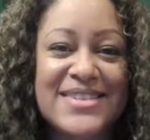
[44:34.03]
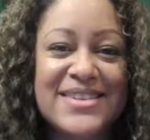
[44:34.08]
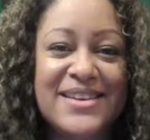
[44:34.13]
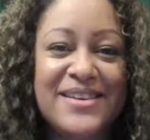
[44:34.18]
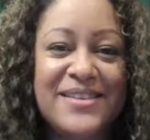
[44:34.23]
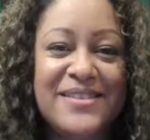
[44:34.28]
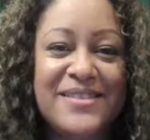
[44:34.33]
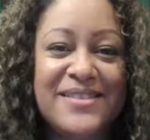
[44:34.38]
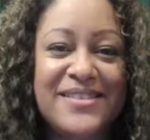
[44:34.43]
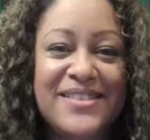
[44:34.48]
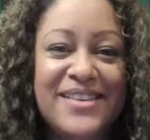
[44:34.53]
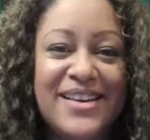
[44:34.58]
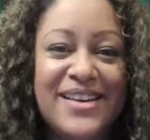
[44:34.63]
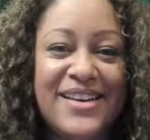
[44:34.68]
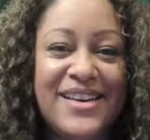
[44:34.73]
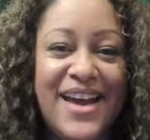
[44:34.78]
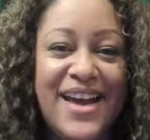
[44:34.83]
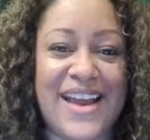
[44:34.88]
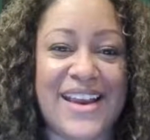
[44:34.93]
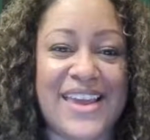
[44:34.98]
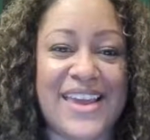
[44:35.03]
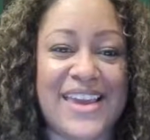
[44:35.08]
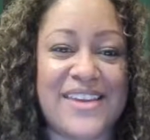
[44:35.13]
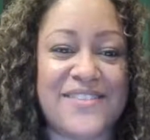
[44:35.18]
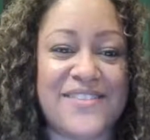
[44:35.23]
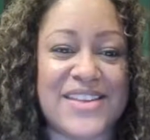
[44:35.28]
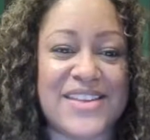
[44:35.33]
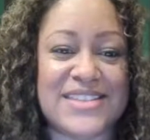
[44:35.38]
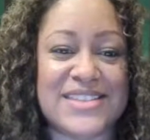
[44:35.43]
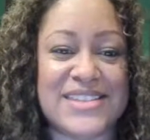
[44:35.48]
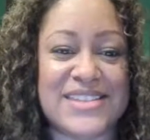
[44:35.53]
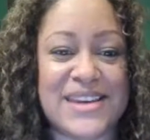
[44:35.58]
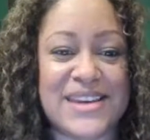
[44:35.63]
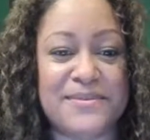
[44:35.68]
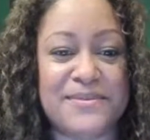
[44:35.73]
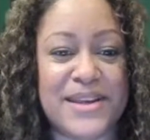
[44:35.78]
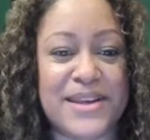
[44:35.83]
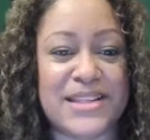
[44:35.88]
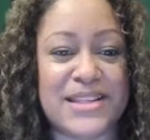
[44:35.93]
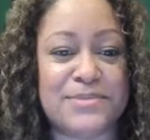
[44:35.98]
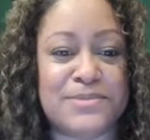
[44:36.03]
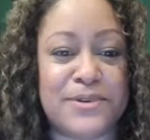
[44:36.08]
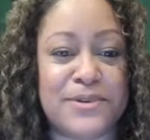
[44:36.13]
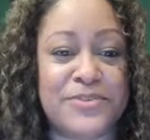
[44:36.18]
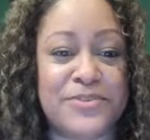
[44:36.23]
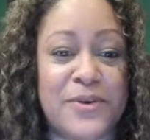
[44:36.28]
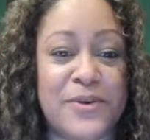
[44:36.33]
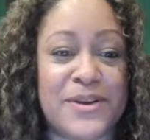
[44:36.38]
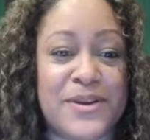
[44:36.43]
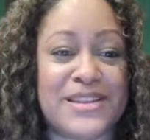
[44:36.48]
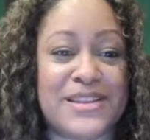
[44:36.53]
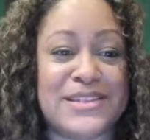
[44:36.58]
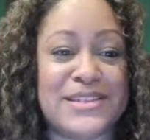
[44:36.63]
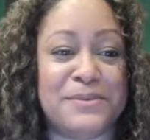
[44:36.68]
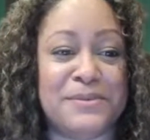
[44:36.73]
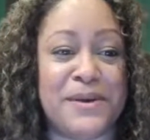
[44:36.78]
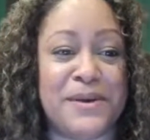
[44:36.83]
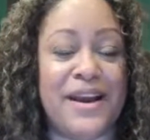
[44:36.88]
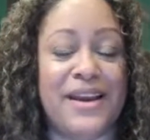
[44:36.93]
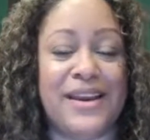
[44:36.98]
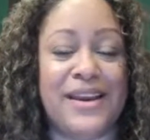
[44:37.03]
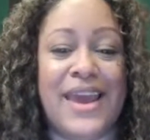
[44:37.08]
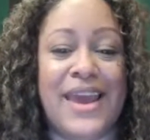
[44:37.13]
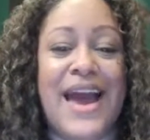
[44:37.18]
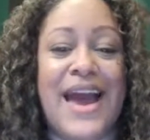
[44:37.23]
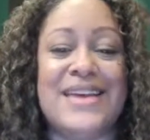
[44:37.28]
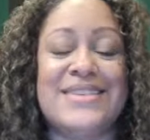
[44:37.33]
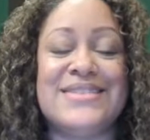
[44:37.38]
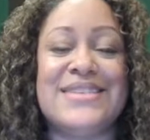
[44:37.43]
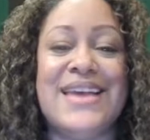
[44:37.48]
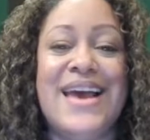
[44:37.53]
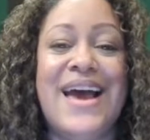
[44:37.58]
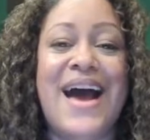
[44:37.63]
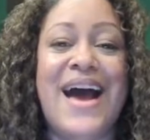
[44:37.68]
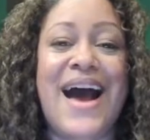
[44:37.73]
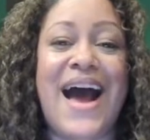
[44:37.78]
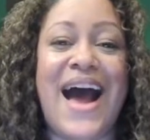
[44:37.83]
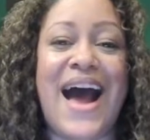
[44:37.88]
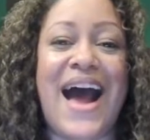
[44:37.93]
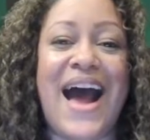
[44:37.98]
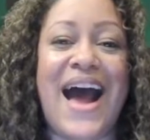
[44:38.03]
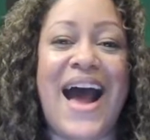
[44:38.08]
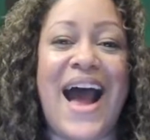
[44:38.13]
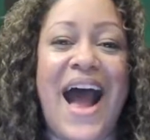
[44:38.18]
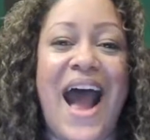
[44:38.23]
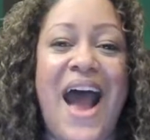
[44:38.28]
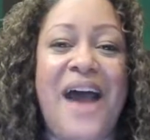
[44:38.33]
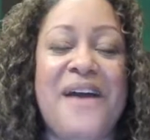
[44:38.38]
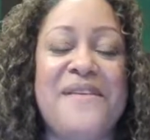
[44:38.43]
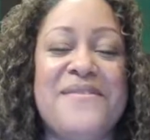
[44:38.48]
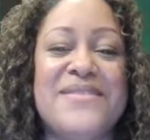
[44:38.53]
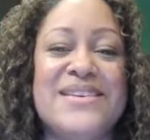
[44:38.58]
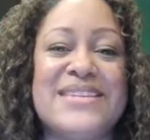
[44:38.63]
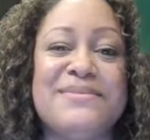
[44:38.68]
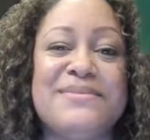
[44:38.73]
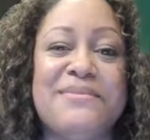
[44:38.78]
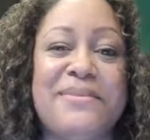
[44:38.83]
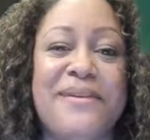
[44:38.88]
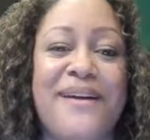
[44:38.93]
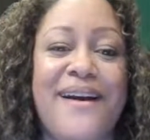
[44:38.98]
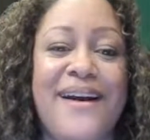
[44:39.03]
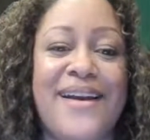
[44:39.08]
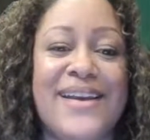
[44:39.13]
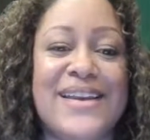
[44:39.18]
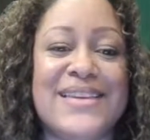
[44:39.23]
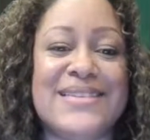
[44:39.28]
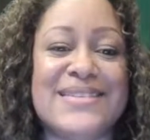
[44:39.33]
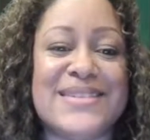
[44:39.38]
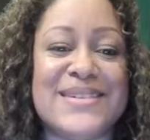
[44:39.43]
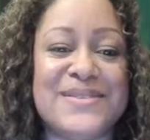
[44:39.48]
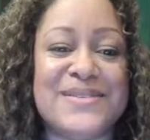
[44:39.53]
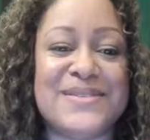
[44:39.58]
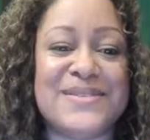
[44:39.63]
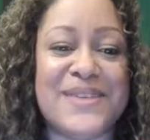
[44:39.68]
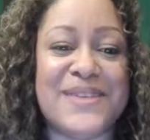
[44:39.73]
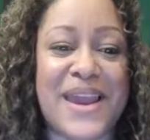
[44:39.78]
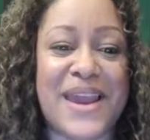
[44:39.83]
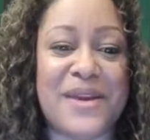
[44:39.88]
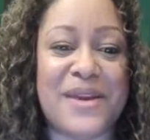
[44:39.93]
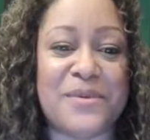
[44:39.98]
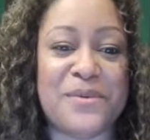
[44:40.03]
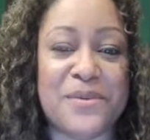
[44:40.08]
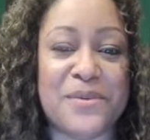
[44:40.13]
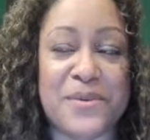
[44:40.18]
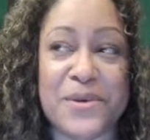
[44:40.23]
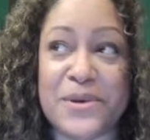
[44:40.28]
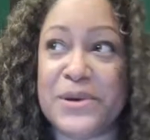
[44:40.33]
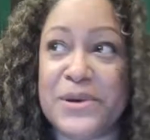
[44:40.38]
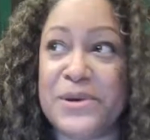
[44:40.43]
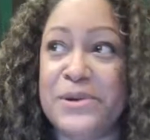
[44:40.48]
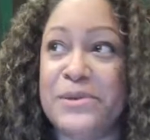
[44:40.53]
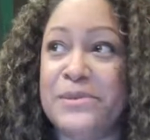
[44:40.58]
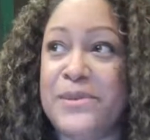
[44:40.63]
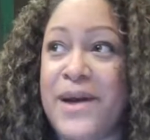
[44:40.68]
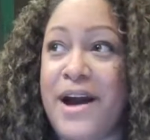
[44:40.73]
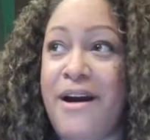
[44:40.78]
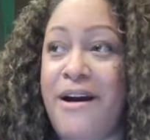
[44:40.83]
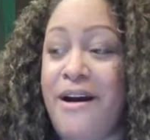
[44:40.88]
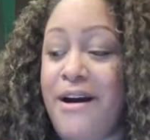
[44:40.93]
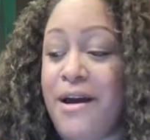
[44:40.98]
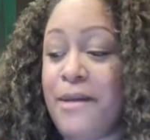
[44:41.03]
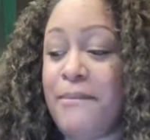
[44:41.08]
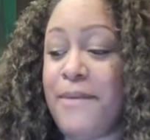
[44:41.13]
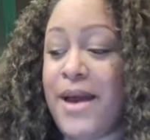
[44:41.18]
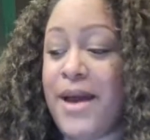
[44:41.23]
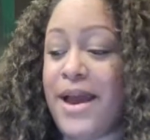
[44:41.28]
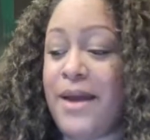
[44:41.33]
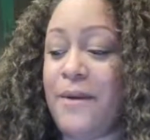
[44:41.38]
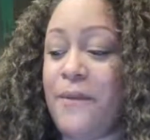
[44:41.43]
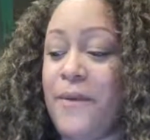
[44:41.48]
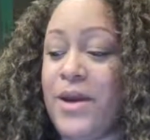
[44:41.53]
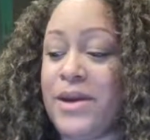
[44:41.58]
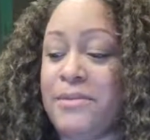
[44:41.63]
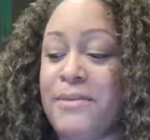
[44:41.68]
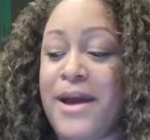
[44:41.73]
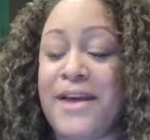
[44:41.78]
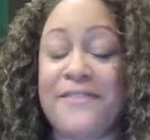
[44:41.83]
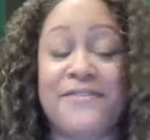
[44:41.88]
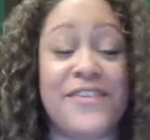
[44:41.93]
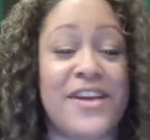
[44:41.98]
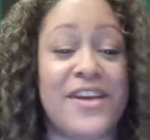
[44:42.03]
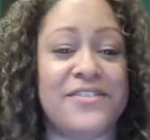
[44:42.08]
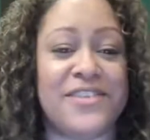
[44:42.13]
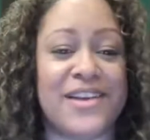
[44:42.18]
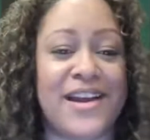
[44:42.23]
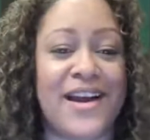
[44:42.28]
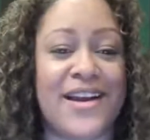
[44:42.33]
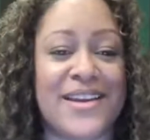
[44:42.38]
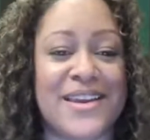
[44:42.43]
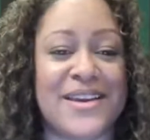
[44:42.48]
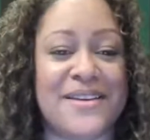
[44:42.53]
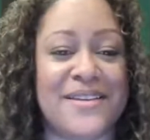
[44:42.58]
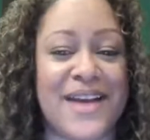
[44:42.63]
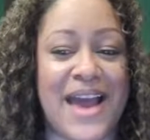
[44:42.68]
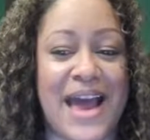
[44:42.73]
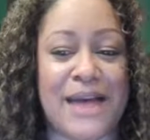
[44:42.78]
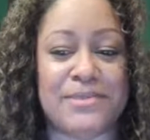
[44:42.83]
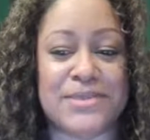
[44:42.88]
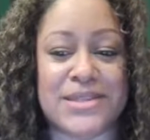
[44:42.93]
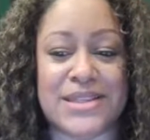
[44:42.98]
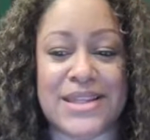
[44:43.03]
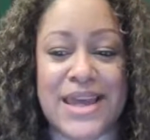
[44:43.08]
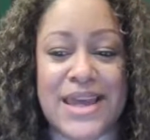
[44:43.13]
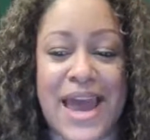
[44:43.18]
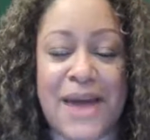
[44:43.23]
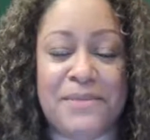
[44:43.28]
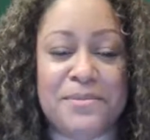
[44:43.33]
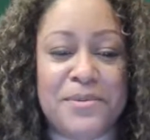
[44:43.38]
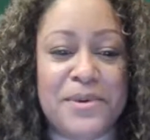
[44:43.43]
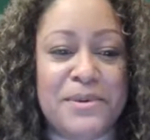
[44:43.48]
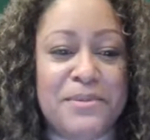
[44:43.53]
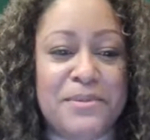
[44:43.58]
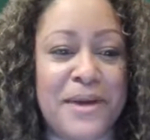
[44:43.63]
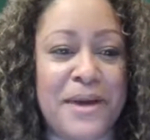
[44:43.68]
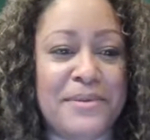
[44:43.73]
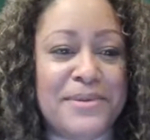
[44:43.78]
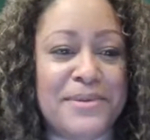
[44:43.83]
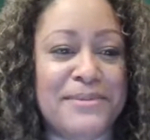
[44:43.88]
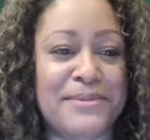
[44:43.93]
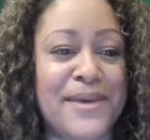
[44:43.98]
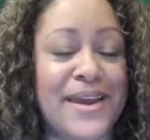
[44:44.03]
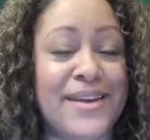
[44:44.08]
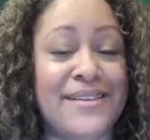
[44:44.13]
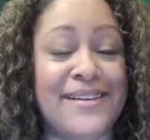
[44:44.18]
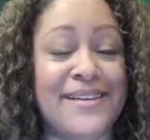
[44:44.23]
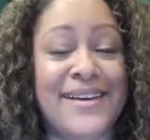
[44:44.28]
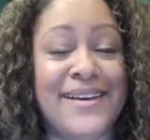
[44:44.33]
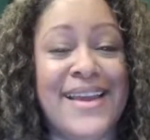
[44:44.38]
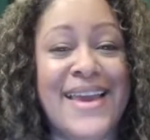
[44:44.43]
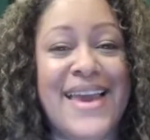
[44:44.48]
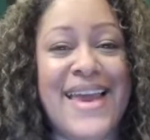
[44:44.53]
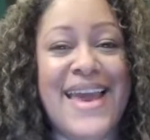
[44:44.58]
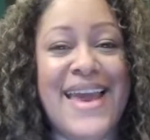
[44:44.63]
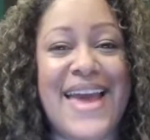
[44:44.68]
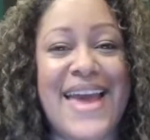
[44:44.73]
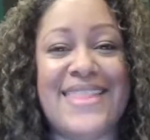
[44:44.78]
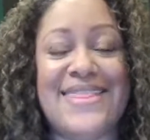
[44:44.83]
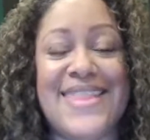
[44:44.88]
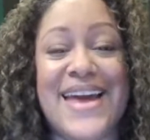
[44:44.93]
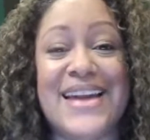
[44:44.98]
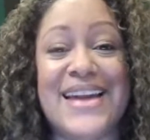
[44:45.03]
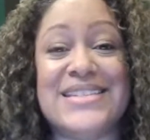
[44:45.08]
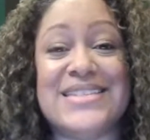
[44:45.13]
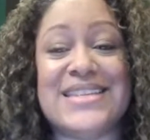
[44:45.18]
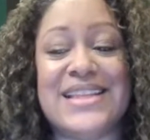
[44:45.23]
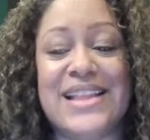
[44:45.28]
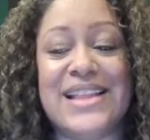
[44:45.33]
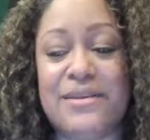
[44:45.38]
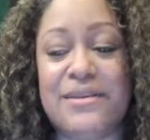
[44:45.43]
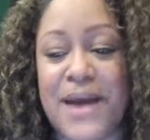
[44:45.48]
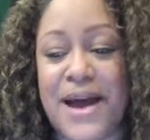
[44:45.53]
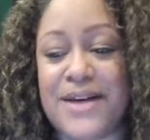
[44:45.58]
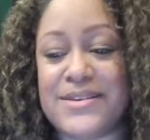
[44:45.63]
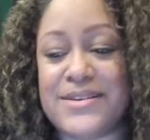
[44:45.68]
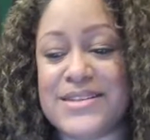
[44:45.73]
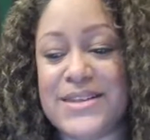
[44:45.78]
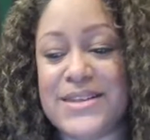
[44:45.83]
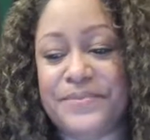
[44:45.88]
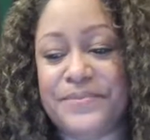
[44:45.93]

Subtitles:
So not even 10 minutes before this broadcast, I was brought into a room on one of my favorite audio apps, the app we probably met on, and that is Clubhouse.